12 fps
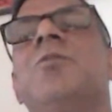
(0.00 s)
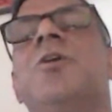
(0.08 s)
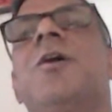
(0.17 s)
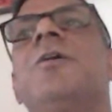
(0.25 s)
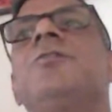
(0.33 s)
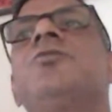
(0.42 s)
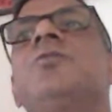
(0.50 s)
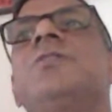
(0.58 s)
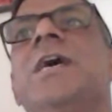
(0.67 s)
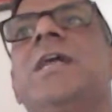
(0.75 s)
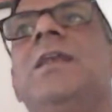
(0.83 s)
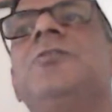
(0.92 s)
him or her
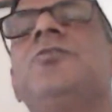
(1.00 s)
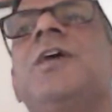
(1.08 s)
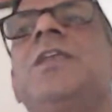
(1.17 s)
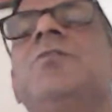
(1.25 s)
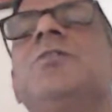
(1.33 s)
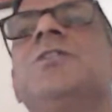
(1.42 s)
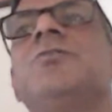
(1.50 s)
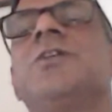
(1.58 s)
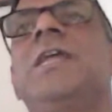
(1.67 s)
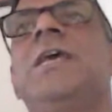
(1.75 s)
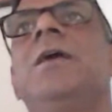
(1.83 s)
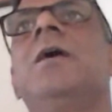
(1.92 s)
to agree with you,
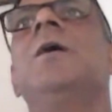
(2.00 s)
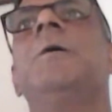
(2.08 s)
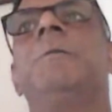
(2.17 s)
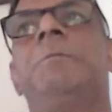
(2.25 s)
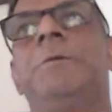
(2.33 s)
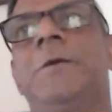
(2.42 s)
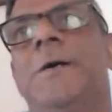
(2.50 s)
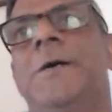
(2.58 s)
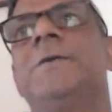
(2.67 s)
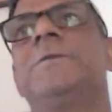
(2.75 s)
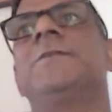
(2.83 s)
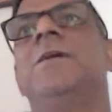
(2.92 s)
telling, oh
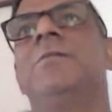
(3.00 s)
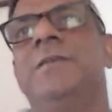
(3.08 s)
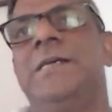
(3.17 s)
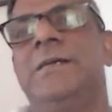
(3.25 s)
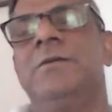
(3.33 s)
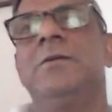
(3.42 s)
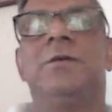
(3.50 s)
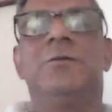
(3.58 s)
yeah, it's lovely.